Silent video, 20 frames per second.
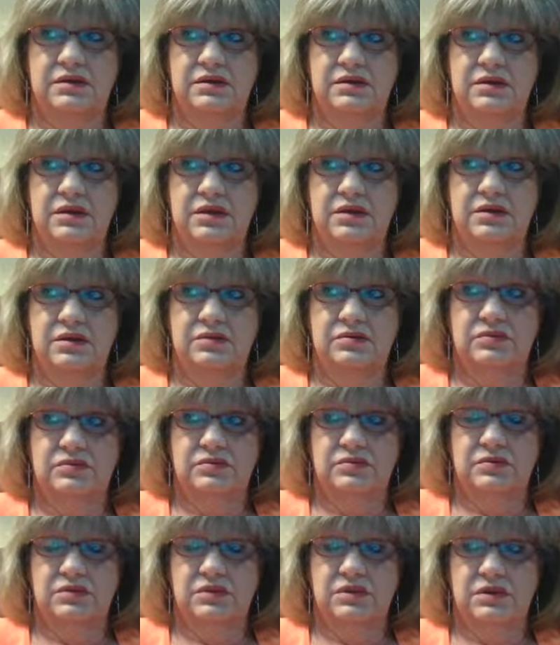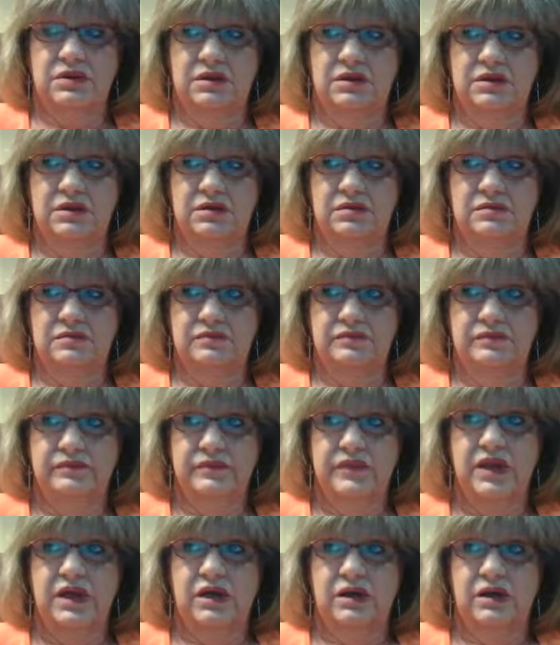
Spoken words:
you know, um,